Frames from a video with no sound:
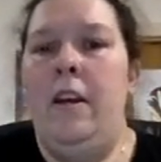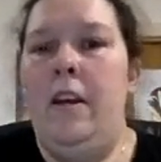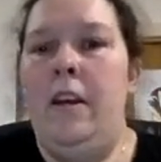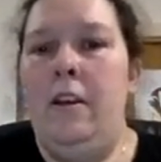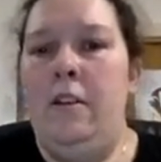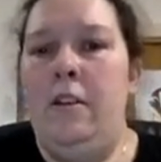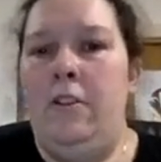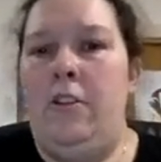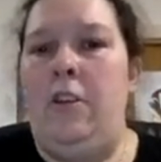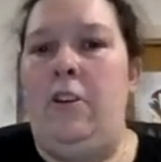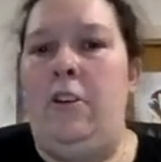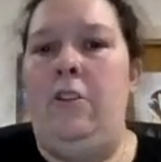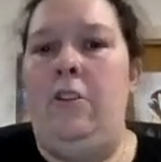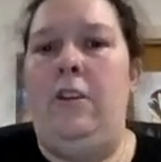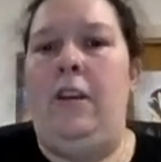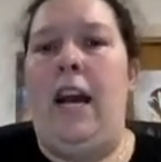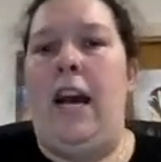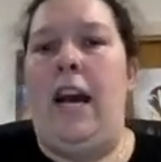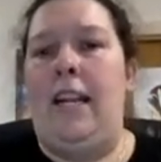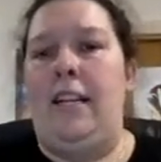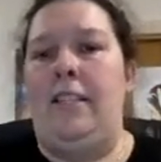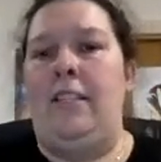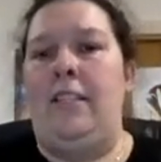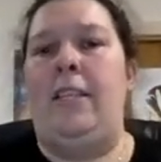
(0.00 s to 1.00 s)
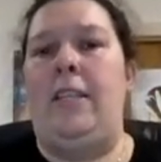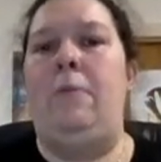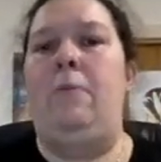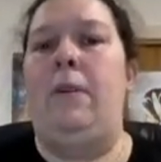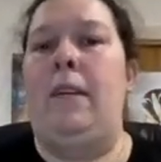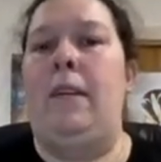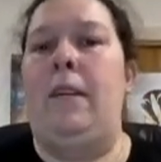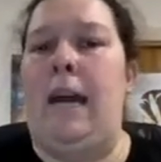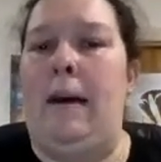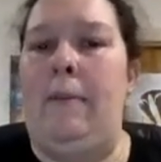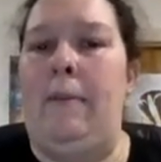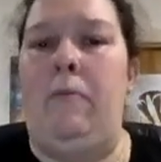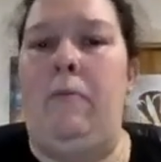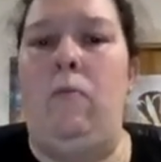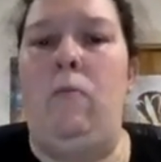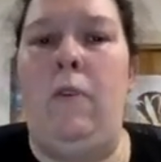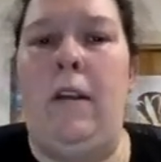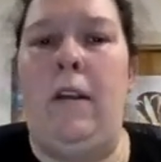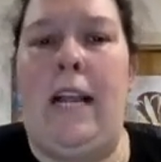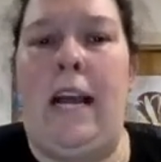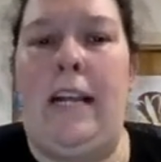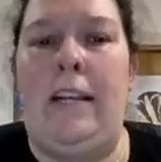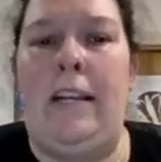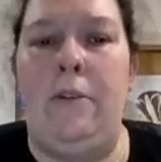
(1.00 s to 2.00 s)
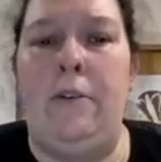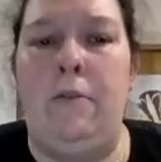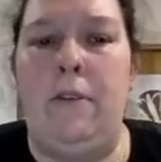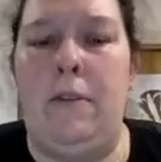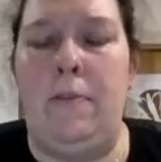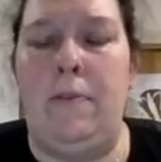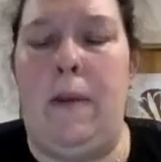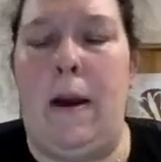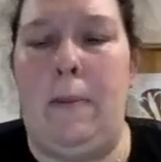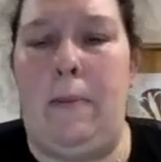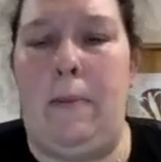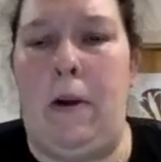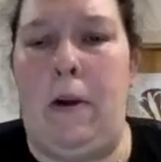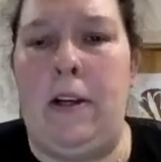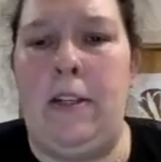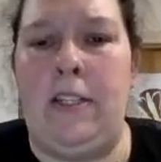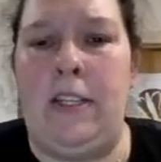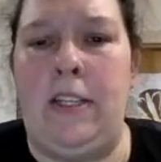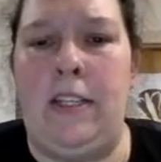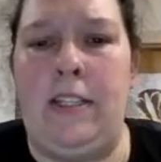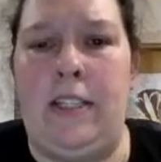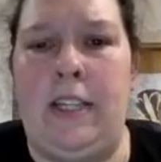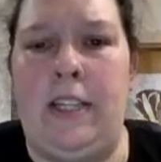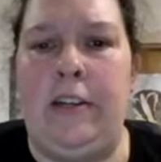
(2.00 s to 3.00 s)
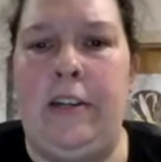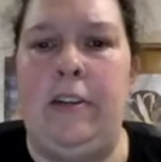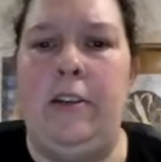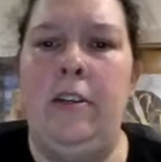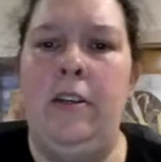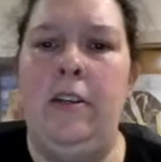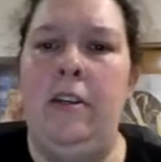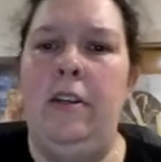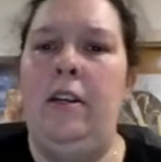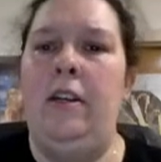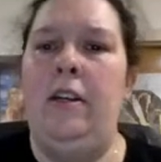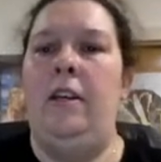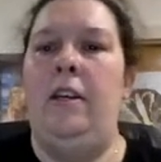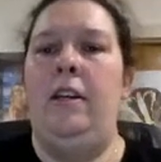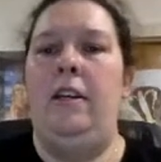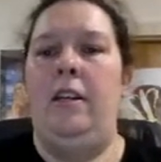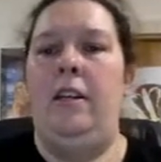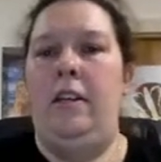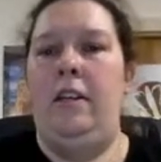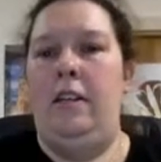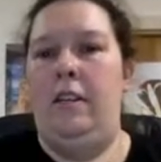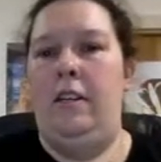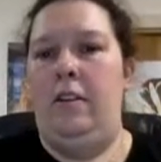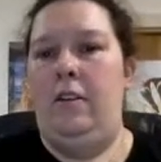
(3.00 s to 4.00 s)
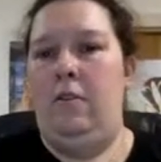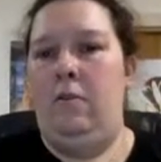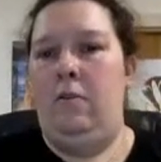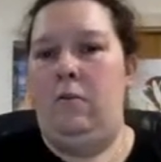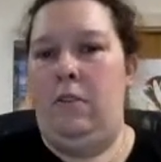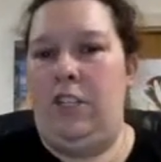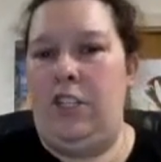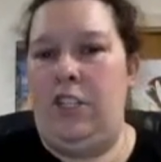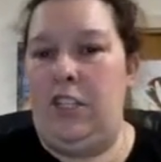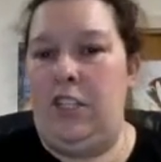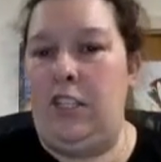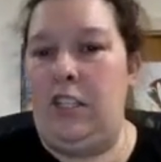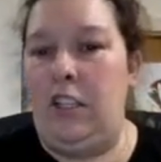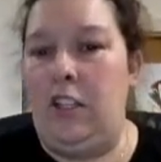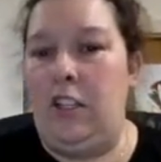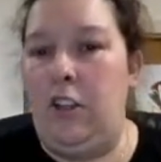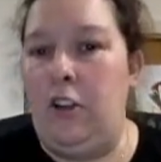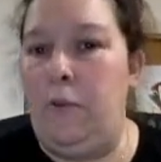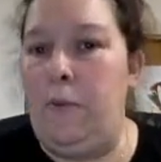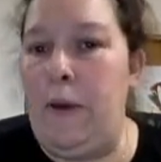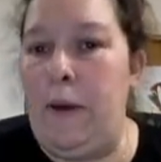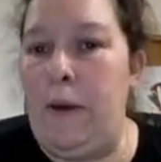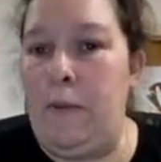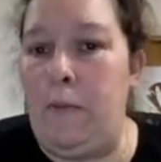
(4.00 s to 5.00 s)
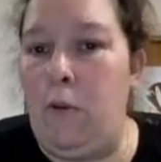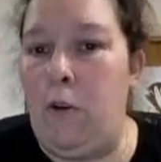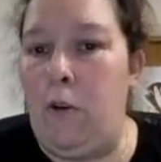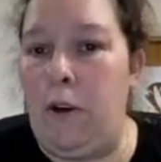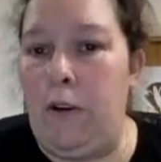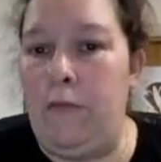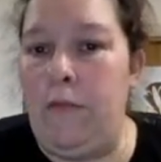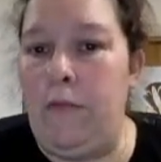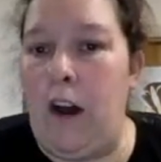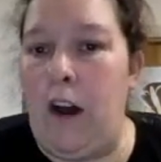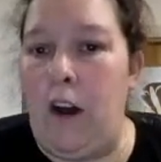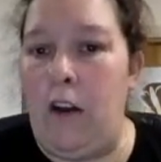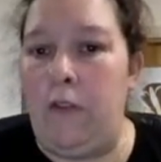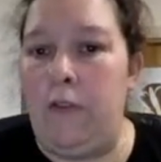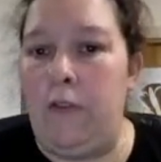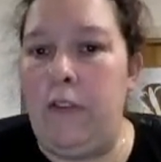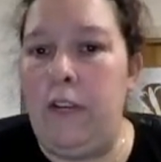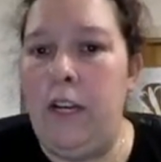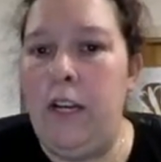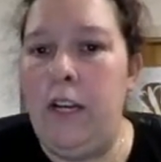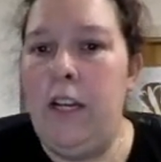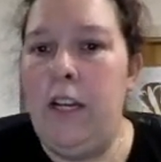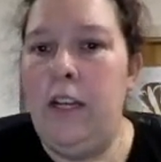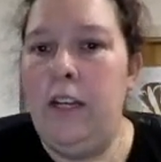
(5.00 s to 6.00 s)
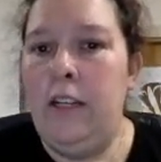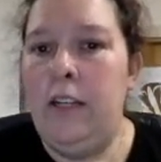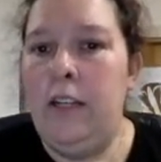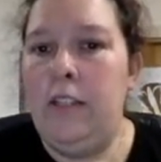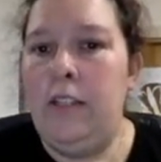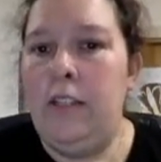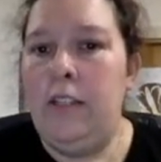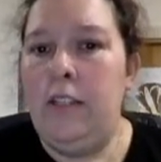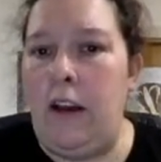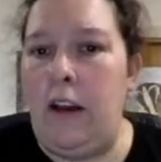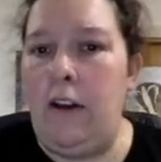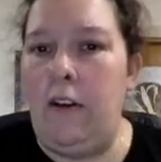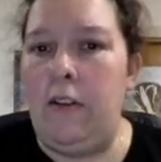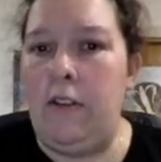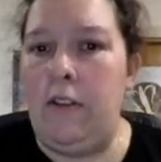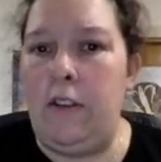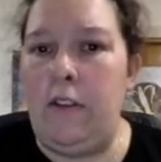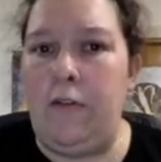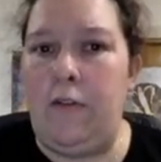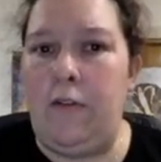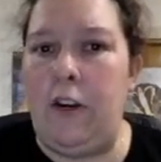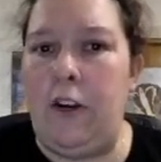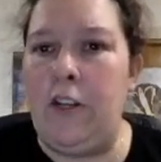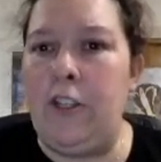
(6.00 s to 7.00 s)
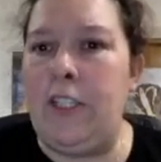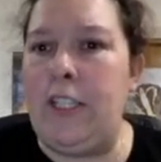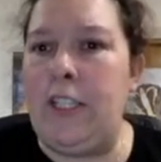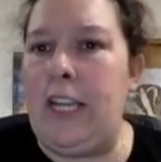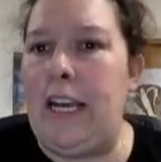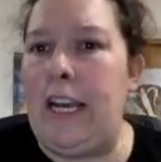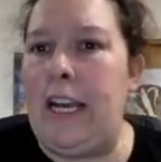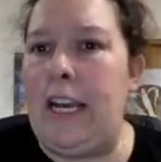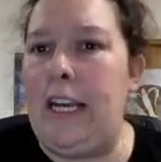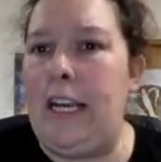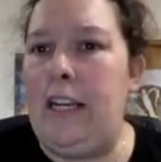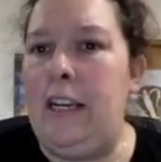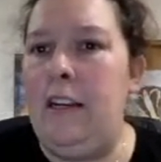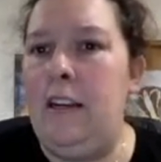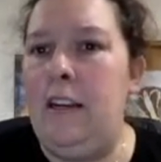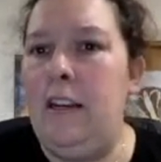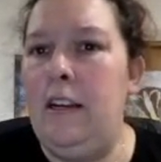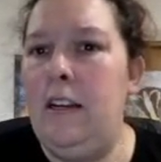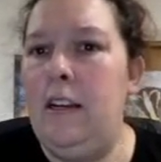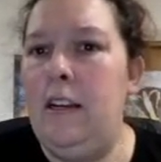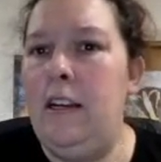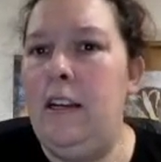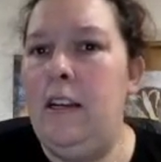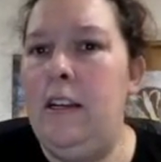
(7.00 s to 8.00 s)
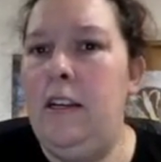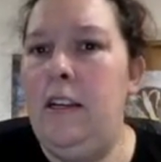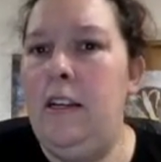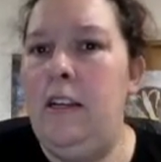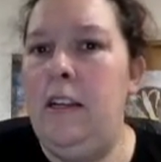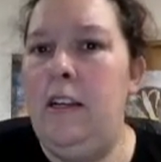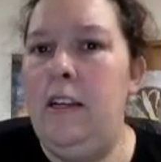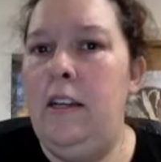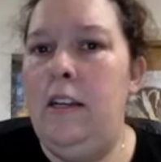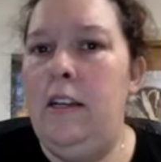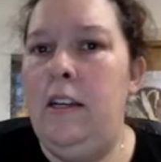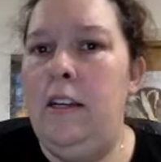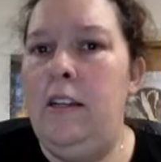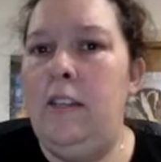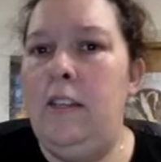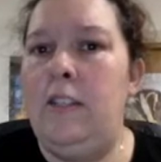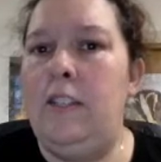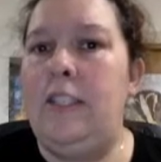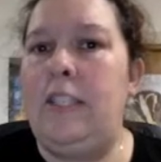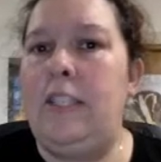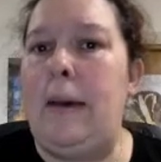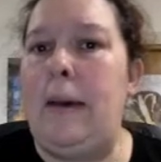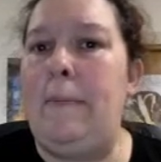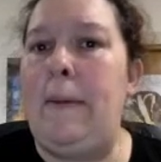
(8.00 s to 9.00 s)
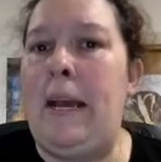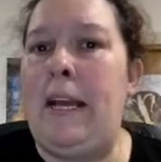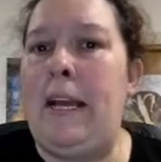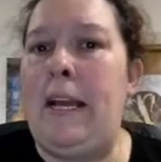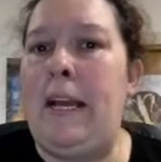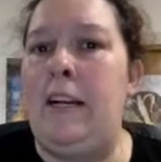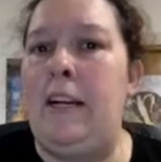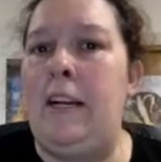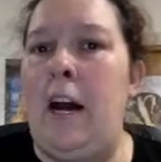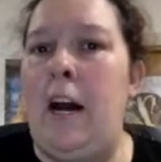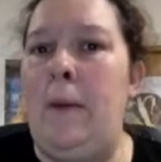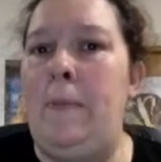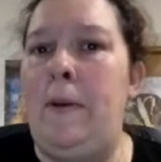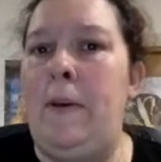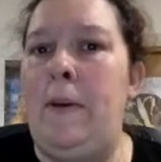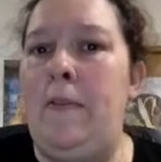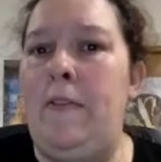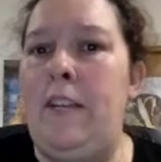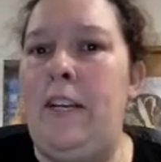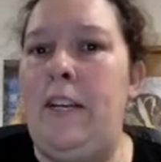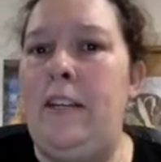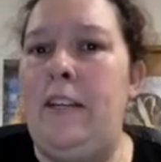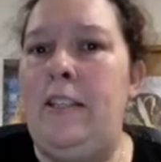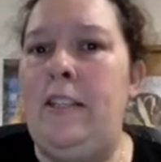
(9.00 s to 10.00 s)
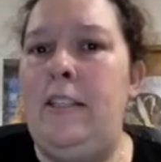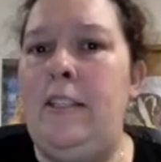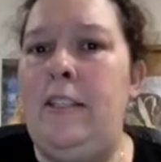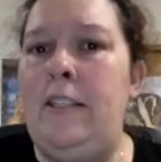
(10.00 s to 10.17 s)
So you kind of see what I do with my process here, which is a little bit more involved. So the first thing, since I made a copy of this,